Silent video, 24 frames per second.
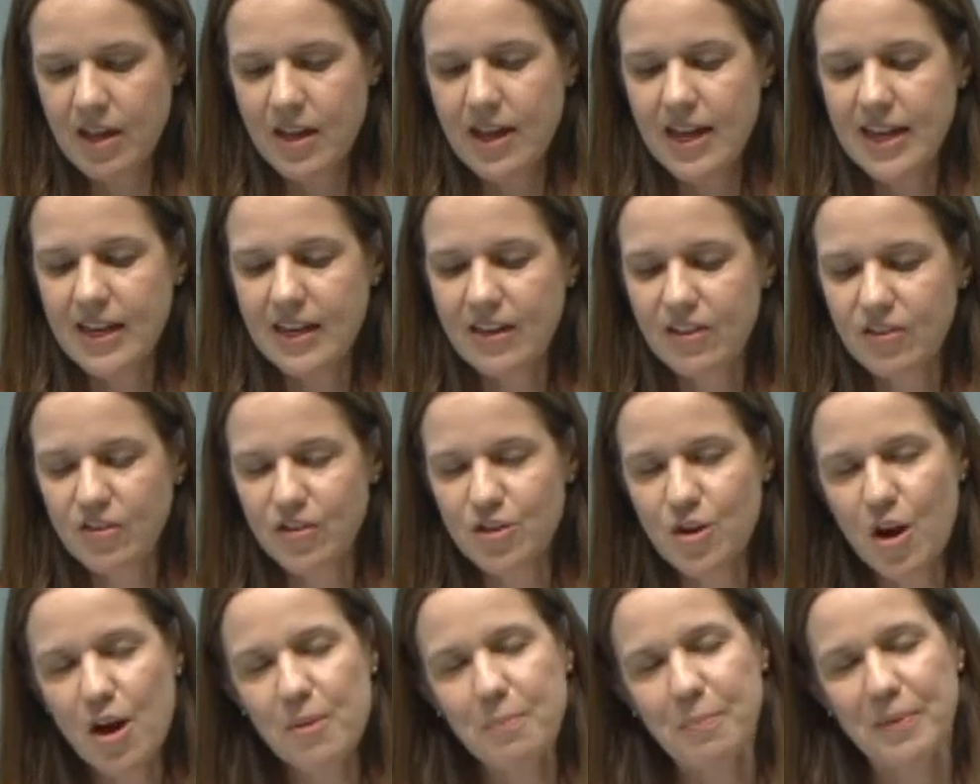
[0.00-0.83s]
It is
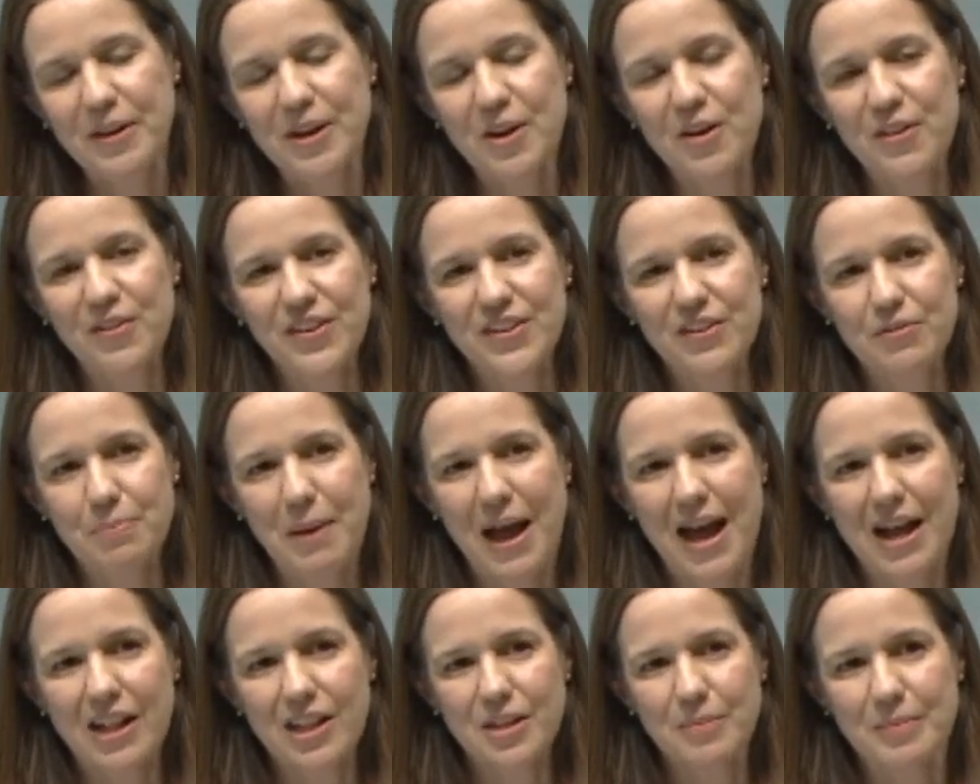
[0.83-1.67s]
not beyond this
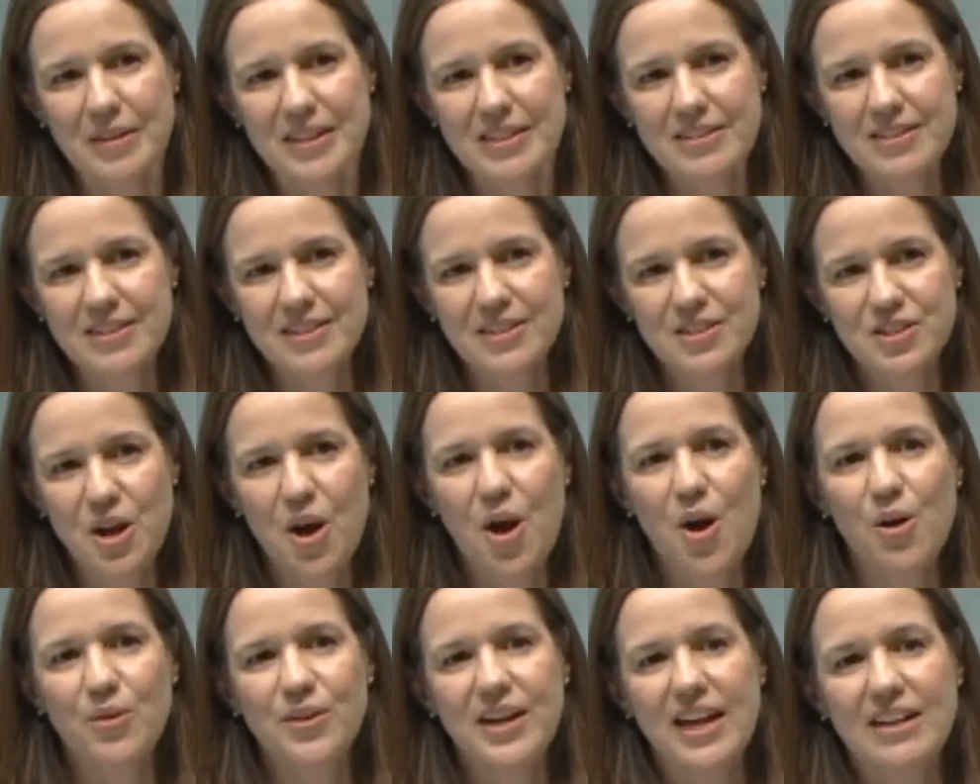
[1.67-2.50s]
parliament to
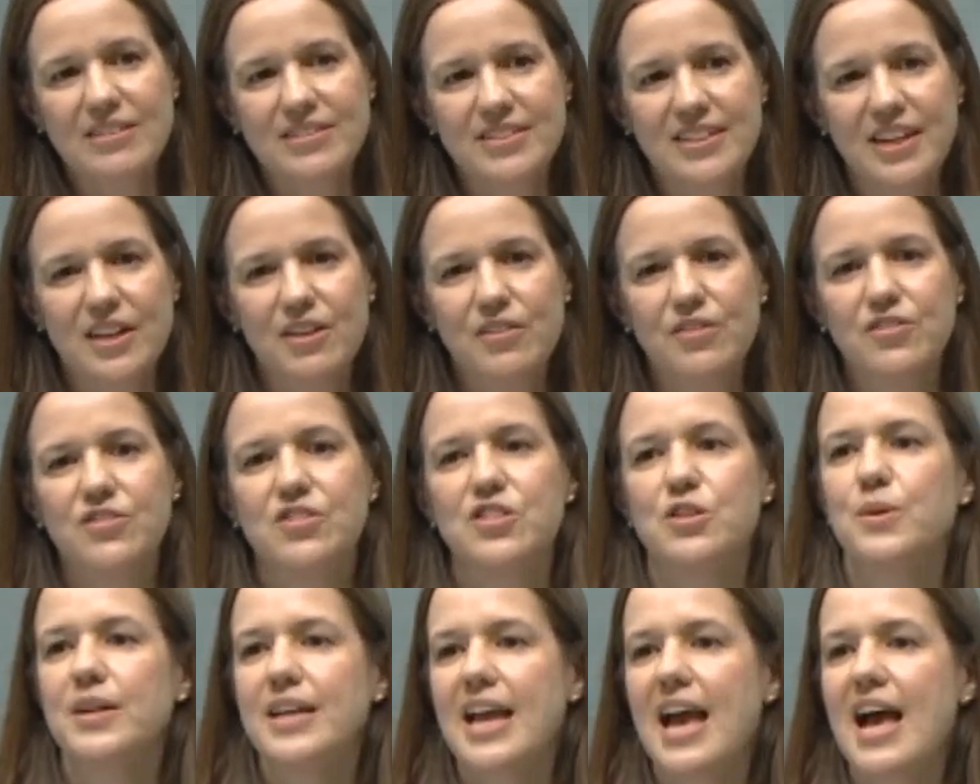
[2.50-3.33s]
hold ourselves
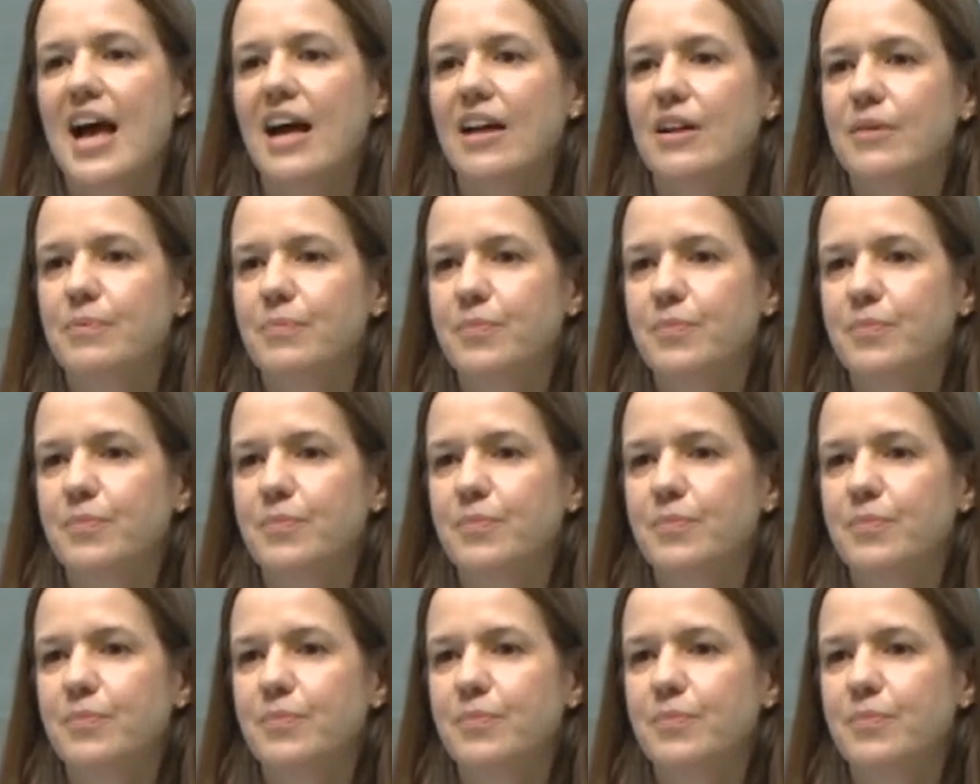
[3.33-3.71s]
to account.